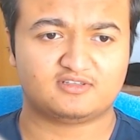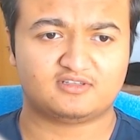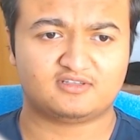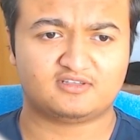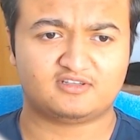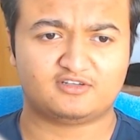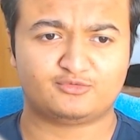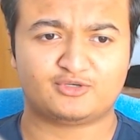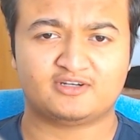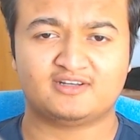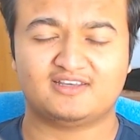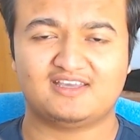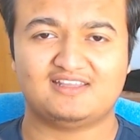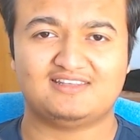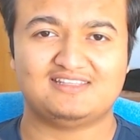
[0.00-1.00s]

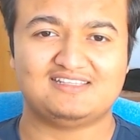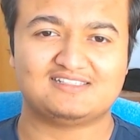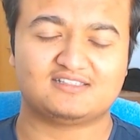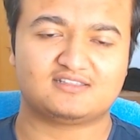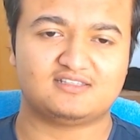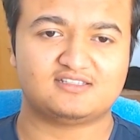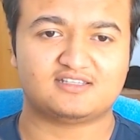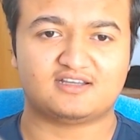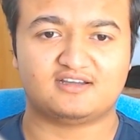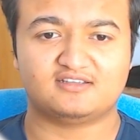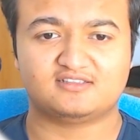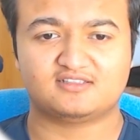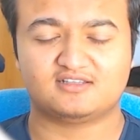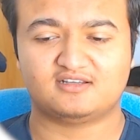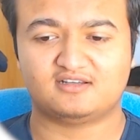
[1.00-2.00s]
run a decently
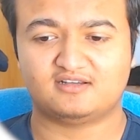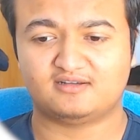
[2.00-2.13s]
sized